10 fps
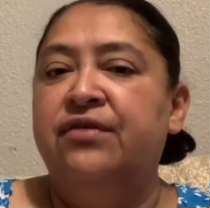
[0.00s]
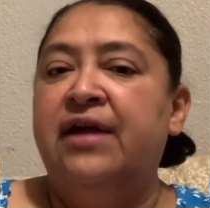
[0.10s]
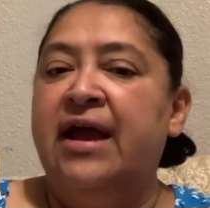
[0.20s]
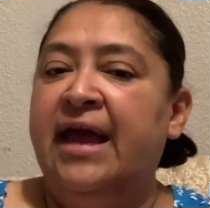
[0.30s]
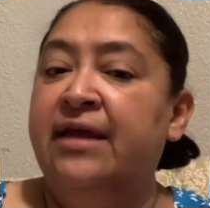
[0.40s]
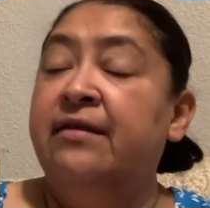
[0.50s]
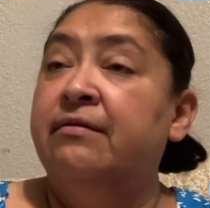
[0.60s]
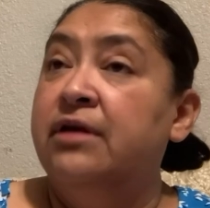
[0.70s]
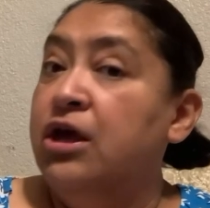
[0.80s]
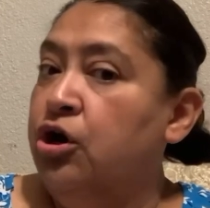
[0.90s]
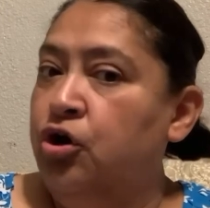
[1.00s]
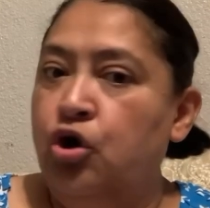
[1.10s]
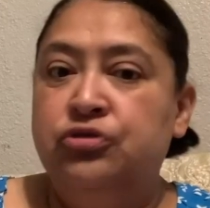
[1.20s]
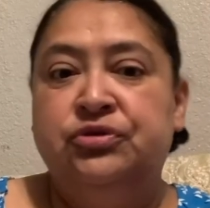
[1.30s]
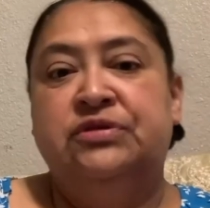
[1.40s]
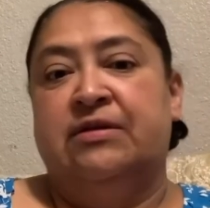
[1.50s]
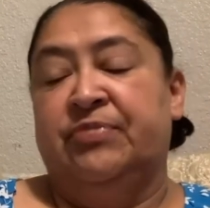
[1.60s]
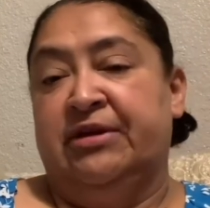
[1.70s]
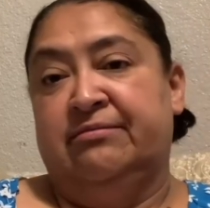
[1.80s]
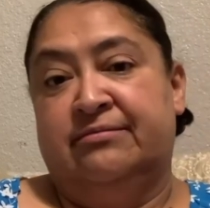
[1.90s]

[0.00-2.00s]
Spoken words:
that, hey, go do something.